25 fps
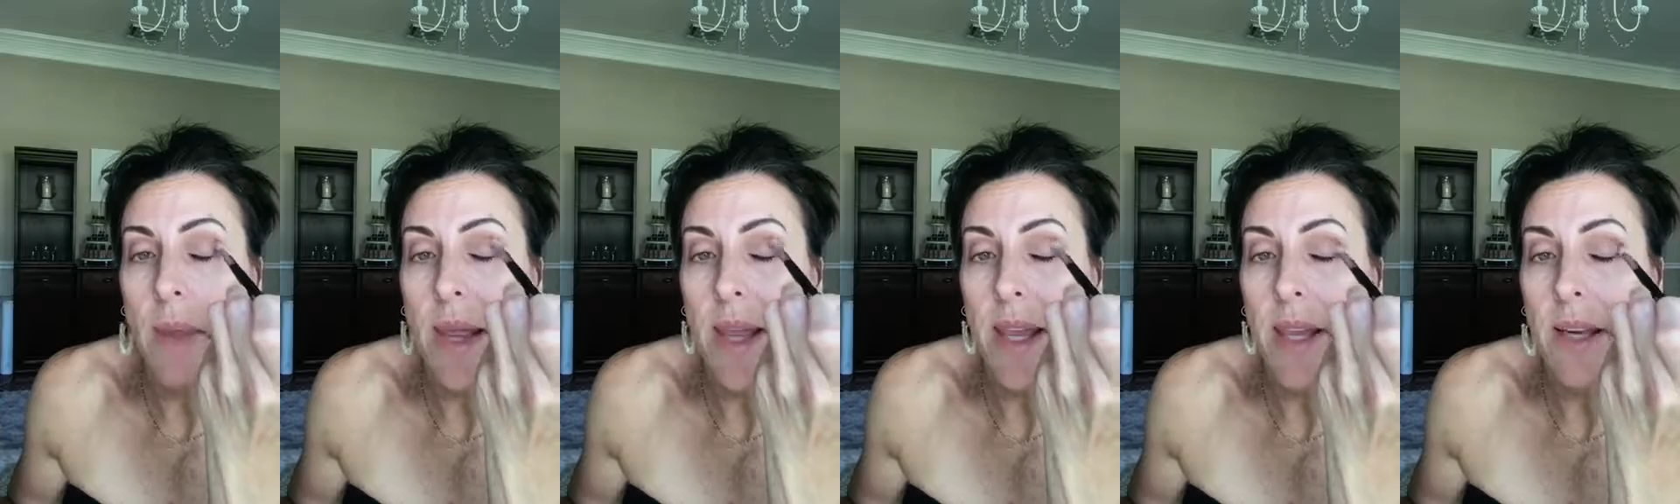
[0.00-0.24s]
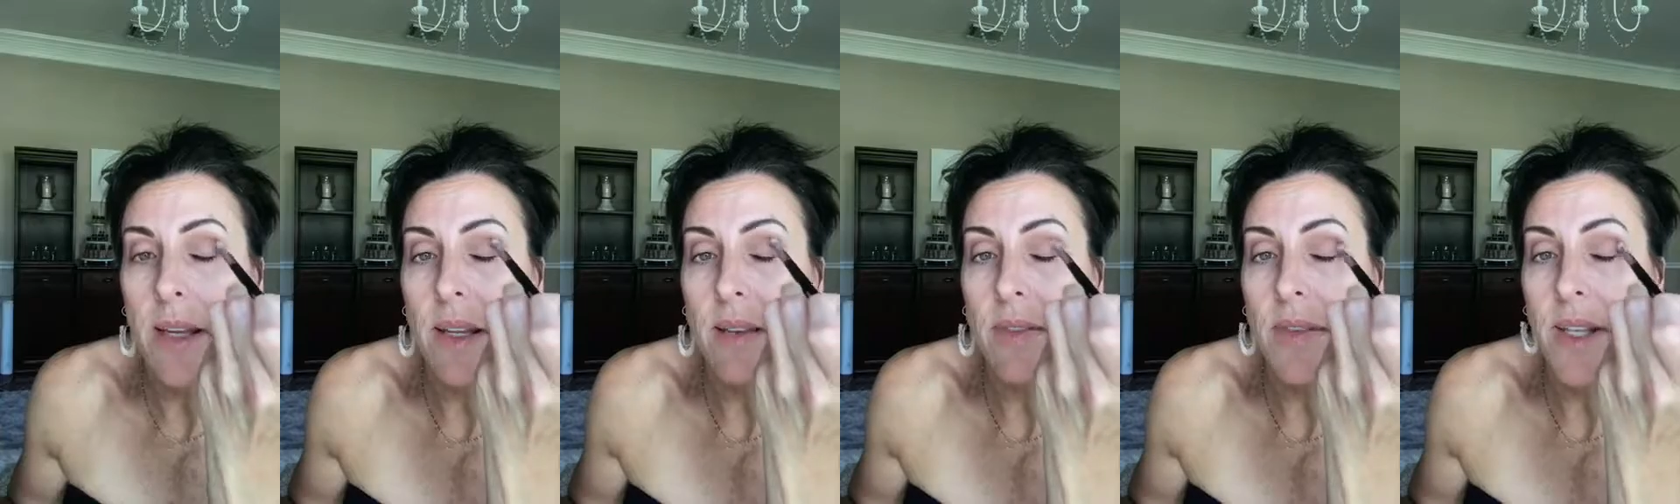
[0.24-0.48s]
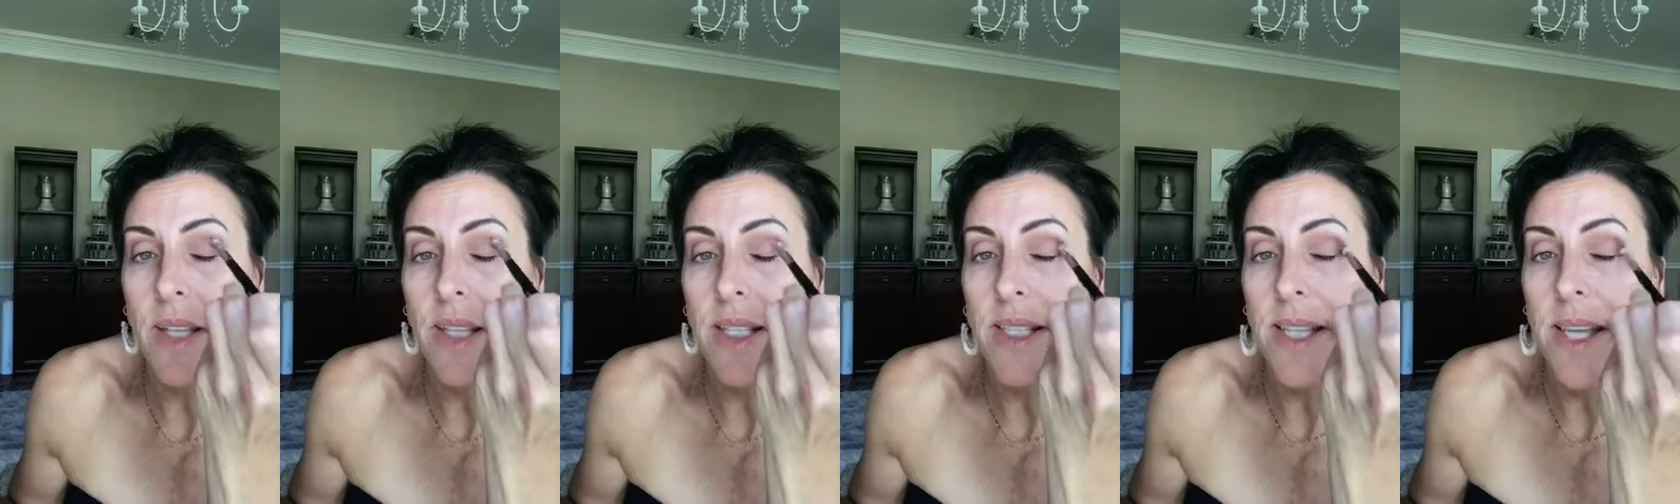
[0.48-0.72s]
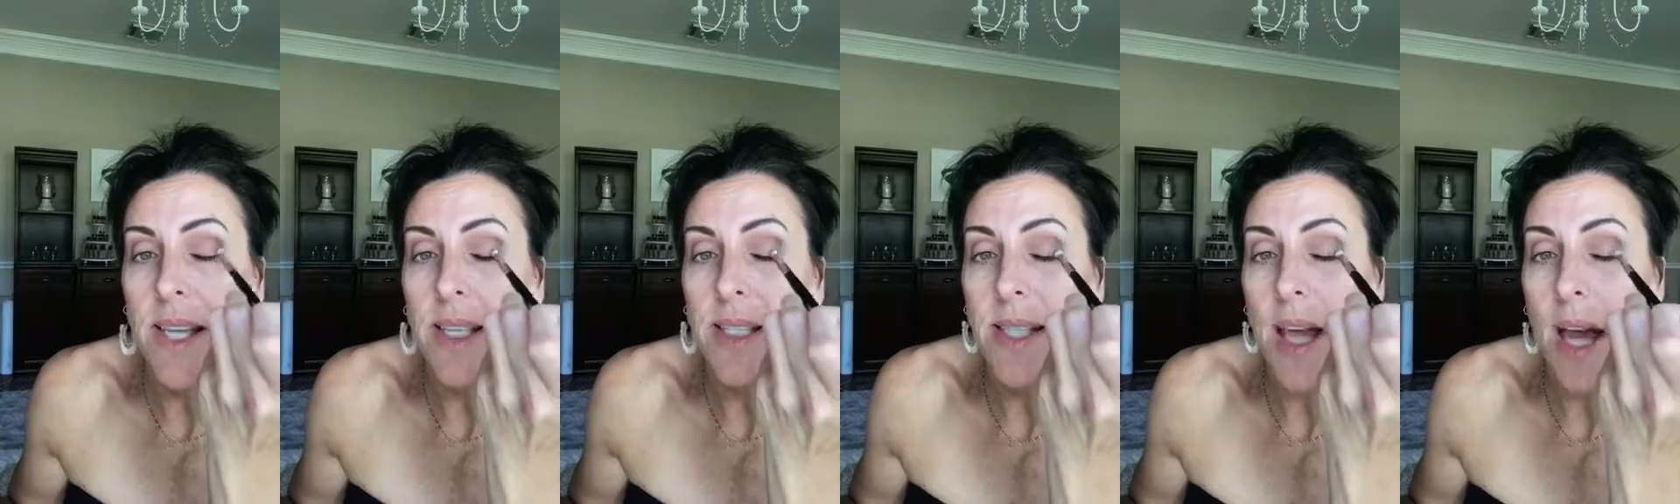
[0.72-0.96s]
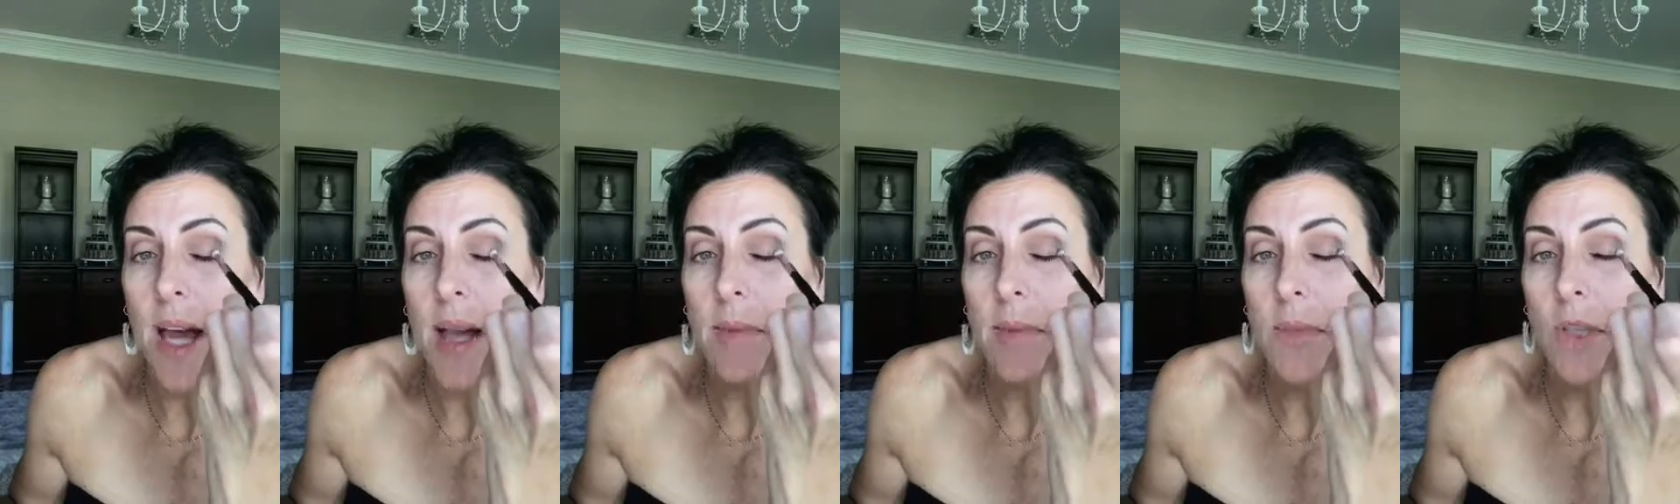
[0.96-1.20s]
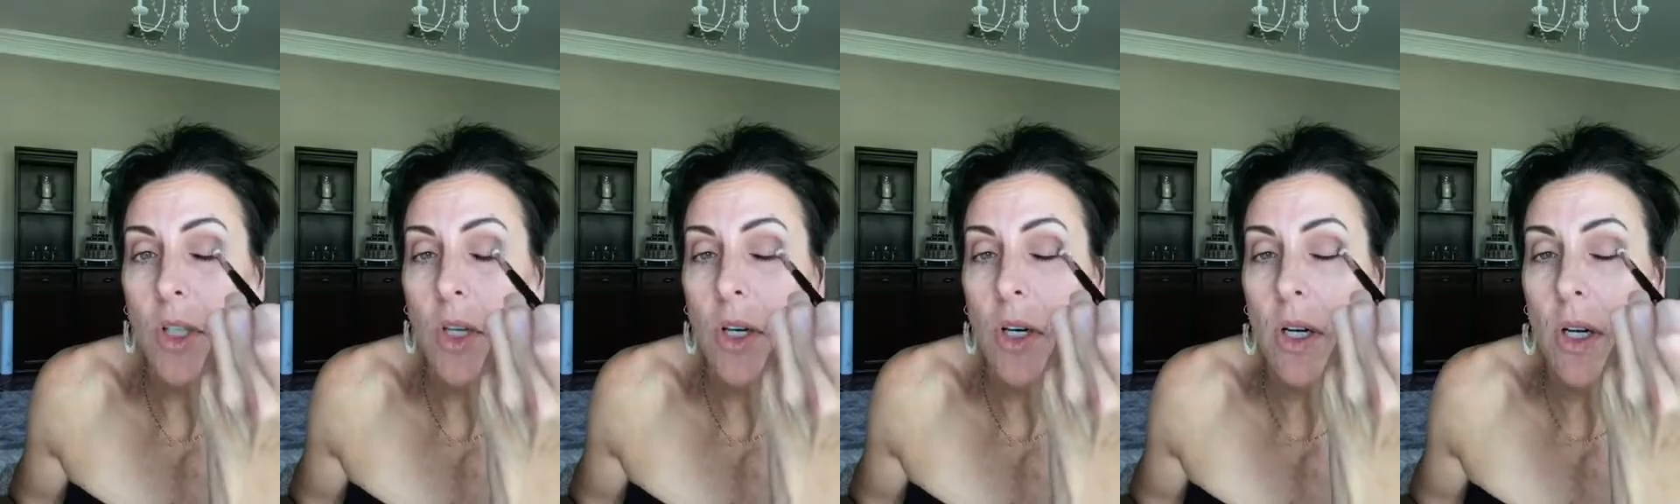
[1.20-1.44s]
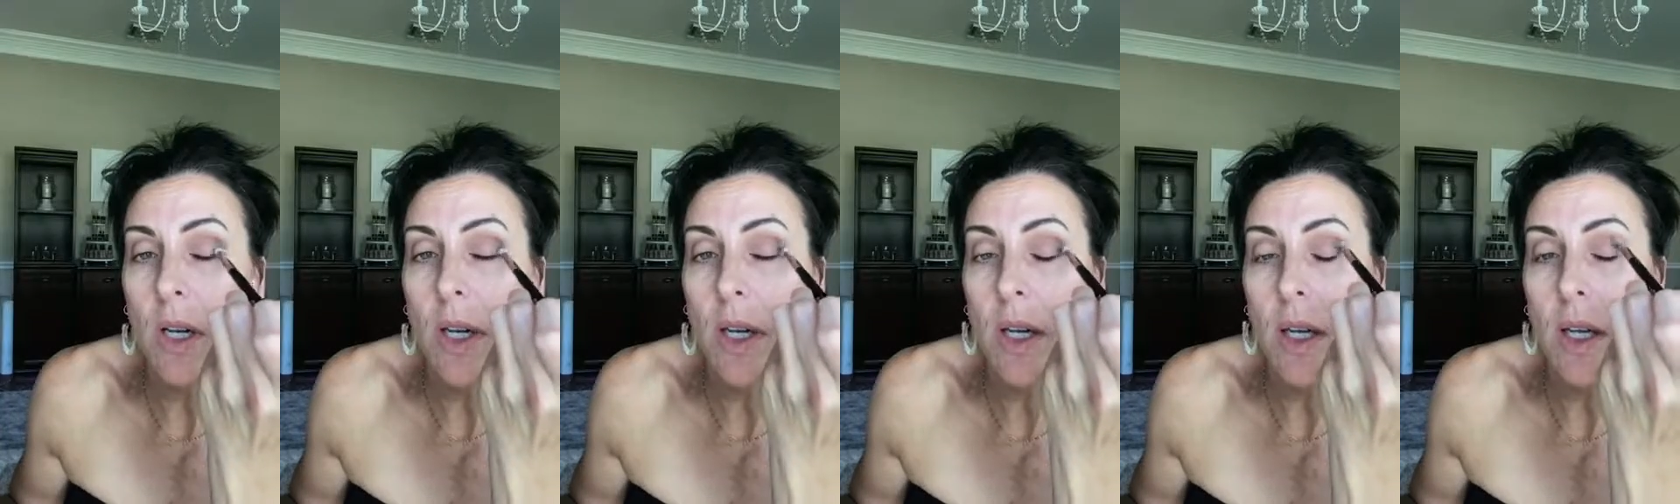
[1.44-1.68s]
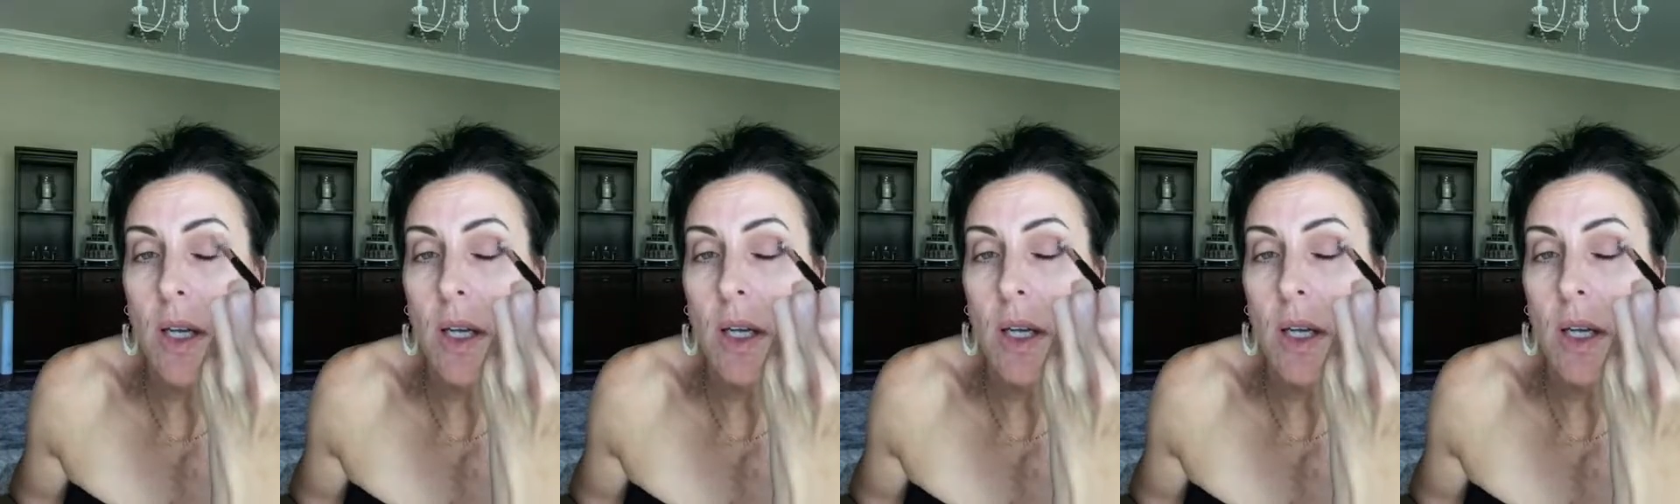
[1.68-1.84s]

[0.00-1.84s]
make it even a daytime look